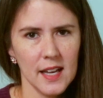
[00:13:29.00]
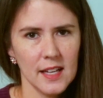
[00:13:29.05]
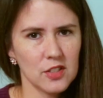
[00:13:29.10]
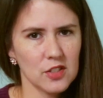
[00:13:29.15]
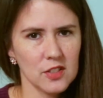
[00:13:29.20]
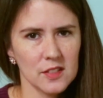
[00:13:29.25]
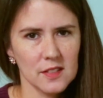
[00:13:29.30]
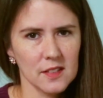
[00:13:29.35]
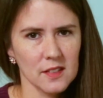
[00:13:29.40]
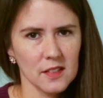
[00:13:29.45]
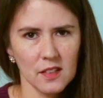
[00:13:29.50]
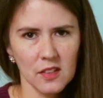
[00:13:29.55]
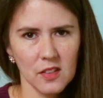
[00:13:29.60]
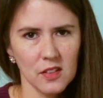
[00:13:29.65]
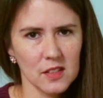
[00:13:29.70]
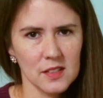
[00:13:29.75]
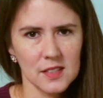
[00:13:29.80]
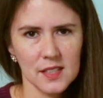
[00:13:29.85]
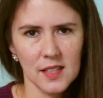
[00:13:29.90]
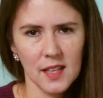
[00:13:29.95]
just
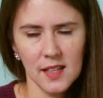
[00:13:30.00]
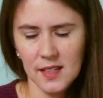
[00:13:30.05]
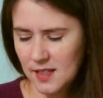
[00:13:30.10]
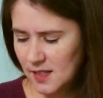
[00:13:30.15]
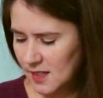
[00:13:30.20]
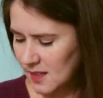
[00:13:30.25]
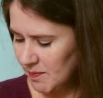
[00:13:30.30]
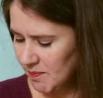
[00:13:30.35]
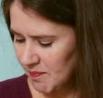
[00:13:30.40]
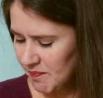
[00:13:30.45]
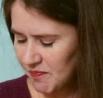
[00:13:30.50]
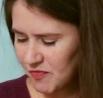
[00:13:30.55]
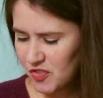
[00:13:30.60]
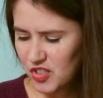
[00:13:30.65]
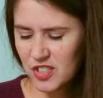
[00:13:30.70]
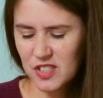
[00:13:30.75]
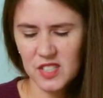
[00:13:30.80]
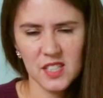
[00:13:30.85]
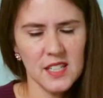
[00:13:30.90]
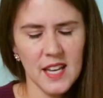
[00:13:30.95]
looks like
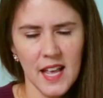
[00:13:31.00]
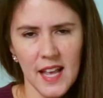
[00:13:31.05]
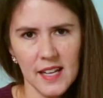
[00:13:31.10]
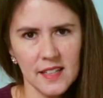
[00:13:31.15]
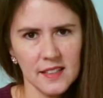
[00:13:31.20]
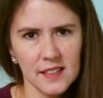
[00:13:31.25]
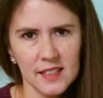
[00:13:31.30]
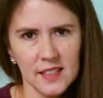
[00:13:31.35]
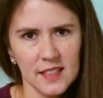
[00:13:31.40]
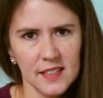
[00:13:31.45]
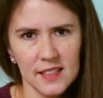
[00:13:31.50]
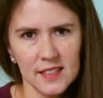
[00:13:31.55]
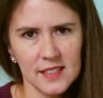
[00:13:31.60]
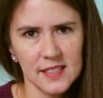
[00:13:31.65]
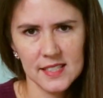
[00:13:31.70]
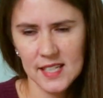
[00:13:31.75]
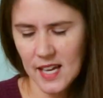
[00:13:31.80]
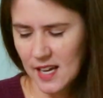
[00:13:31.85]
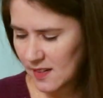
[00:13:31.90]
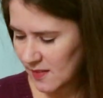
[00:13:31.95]
just an alien
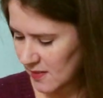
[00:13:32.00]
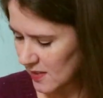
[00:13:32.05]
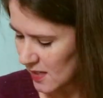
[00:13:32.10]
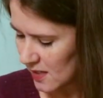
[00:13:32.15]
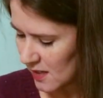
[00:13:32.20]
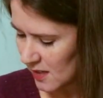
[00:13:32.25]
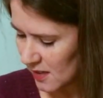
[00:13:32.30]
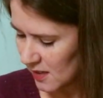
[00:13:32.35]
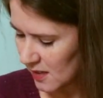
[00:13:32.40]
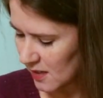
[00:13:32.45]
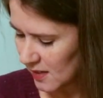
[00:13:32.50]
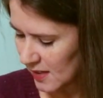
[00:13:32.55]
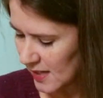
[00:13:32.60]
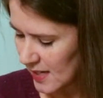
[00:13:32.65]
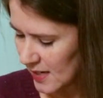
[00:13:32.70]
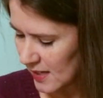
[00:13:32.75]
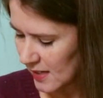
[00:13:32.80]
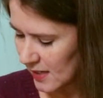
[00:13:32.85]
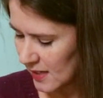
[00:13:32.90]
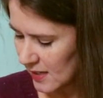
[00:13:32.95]
inside of there, and you're
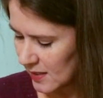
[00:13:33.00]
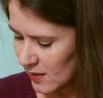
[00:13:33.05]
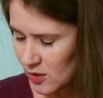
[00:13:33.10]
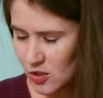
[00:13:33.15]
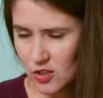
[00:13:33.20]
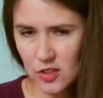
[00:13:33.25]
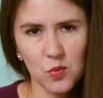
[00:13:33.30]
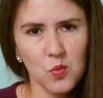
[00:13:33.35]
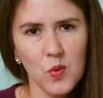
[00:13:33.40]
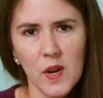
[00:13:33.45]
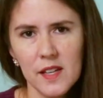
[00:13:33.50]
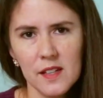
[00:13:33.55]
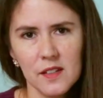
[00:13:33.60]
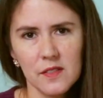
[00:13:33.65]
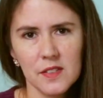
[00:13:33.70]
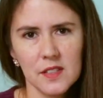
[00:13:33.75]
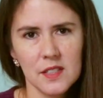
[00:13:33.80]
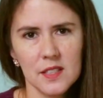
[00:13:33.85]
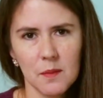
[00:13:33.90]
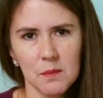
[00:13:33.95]
like just waiting
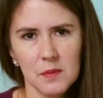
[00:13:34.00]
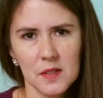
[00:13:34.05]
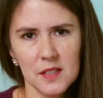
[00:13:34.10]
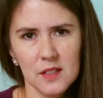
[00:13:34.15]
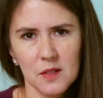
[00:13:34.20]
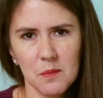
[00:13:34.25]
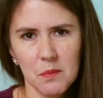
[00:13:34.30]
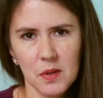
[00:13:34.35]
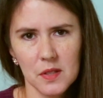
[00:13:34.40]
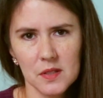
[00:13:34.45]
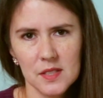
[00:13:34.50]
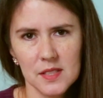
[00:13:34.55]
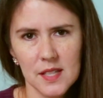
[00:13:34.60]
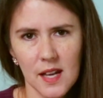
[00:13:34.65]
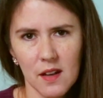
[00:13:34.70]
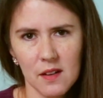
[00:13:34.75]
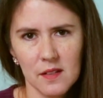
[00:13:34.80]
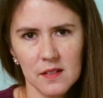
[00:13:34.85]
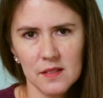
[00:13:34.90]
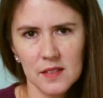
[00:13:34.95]
for something to burst
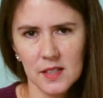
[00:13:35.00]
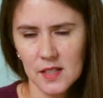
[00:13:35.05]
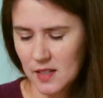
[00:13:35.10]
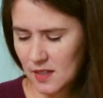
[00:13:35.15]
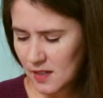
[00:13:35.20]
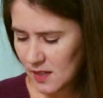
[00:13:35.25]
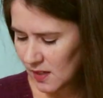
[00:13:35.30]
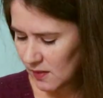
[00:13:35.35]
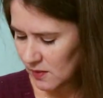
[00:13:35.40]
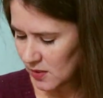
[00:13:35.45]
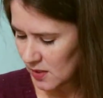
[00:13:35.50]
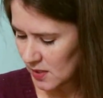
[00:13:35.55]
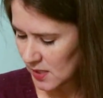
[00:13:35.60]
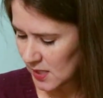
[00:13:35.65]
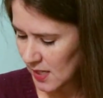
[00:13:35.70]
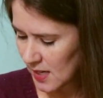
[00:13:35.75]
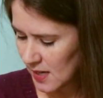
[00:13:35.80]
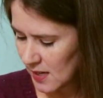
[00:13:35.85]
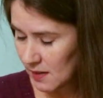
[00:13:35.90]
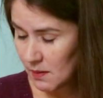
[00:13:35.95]
out of your
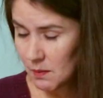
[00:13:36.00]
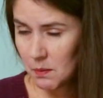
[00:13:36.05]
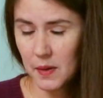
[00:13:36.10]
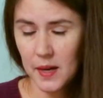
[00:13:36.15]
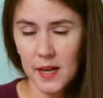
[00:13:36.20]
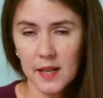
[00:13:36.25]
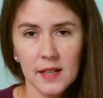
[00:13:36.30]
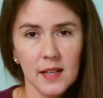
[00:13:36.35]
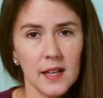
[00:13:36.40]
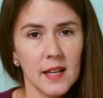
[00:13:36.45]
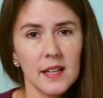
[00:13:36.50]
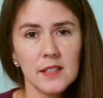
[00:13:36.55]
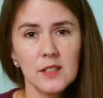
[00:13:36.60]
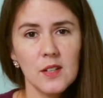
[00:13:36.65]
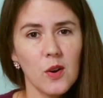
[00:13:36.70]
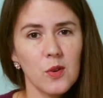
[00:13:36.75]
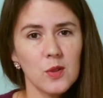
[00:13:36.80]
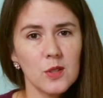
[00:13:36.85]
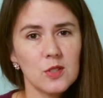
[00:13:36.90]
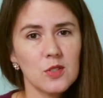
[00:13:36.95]
skin. But
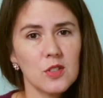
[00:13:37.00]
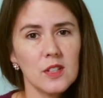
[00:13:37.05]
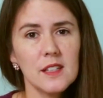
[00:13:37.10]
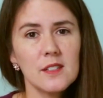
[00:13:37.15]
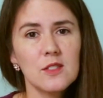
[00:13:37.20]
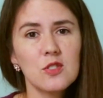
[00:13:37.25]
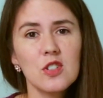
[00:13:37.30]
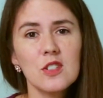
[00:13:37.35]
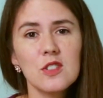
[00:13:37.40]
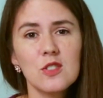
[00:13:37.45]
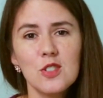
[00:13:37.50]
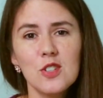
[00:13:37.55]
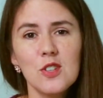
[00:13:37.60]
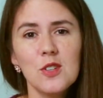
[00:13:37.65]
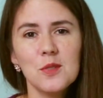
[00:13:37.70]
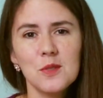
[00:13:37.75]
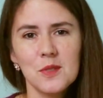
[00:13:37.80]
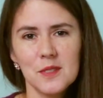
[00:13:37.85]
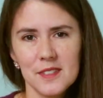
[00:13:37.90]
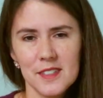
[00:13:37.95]
no, it's just
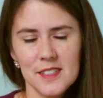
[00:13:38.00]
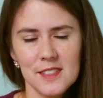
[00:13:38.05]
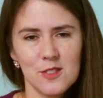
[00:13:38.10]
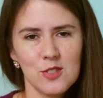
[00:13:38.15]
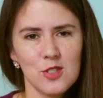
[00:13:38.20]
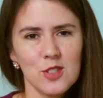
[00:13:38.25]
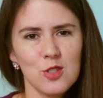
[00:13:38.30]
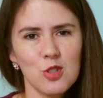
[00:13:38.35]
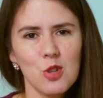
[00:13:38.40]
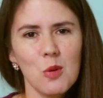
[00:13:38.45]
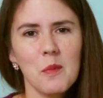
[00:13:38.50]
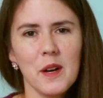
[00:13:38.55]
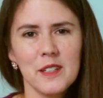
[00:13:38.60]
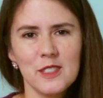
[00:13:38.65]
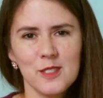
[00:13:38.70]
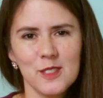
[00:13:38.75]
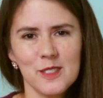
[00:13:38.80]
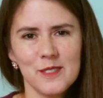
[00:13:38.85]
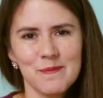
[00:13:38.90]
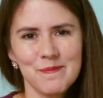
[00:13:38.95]
you, it's just your
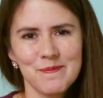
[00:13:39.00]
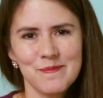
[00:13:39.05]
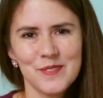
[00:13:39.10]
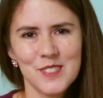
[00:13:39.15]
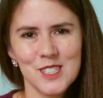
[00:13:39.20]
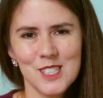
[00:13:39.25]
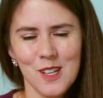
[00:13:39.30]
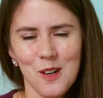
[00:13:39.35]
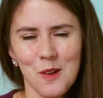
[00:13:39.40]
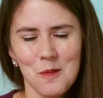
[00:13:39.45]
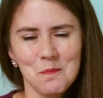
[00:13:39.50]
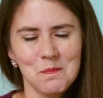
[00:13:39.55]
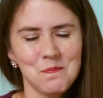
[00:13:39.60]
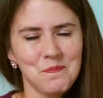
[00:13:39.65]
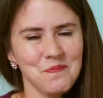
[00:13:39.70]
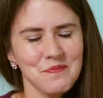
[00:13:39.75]
muscle. So